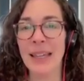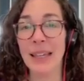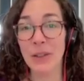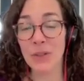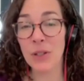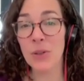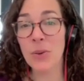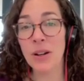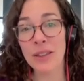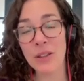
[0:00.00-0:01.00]
If you
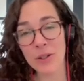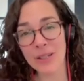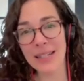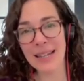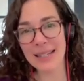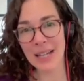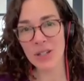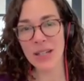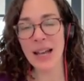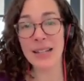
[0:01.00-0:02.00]
are in the Thursday night
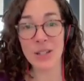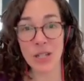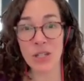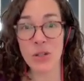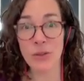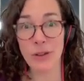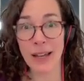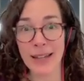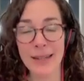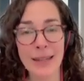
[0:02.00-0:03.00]
section, I suggest you
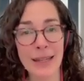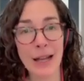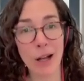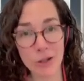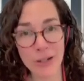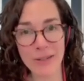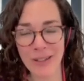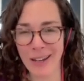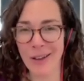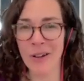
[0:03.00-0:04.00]
find the alternate
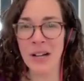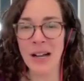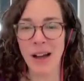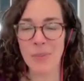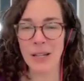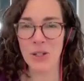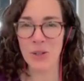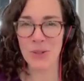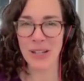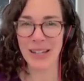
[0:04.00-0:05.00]
video on my
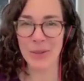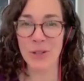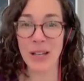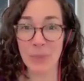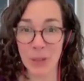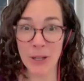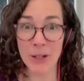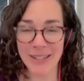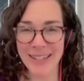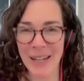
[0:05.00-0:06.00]
YouTube channel, which will help you
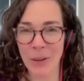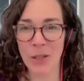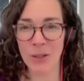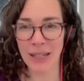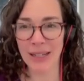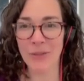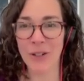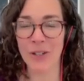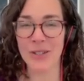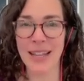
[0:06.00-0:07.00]
understand what you need for
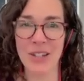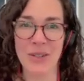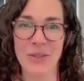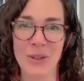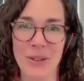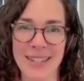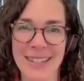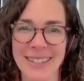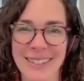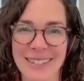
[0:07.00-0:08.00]
your section of the course.